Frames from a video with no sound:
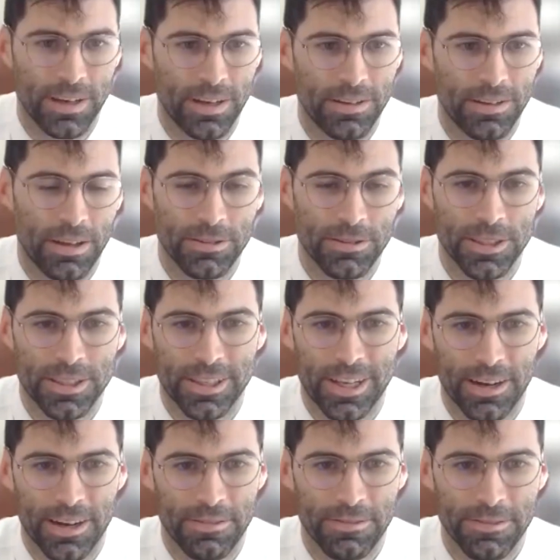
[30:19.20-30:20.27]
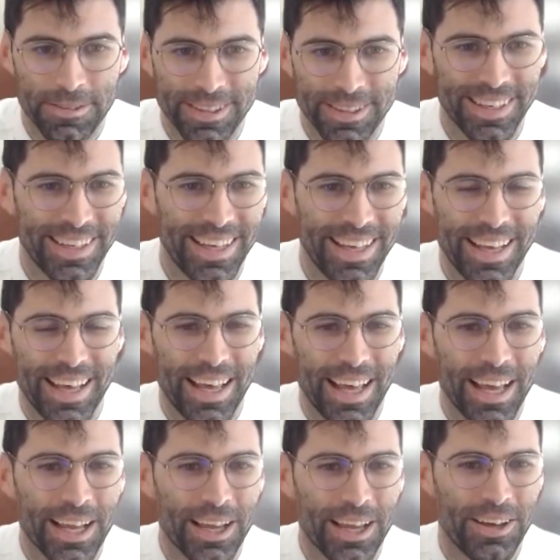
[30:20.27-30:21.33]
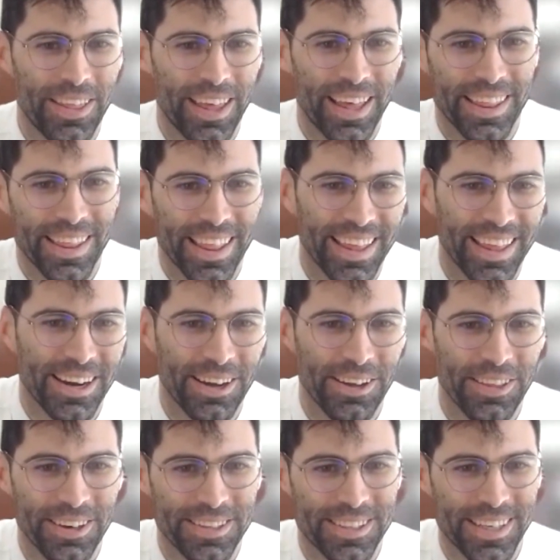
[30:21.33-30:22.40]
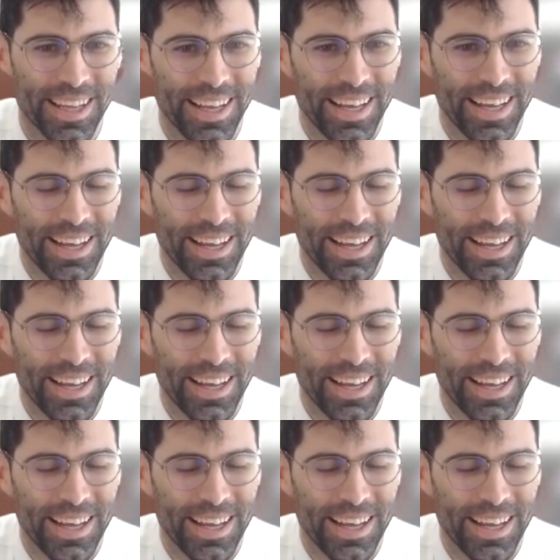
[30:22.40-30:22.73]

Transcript: I would just kind of echo that, there's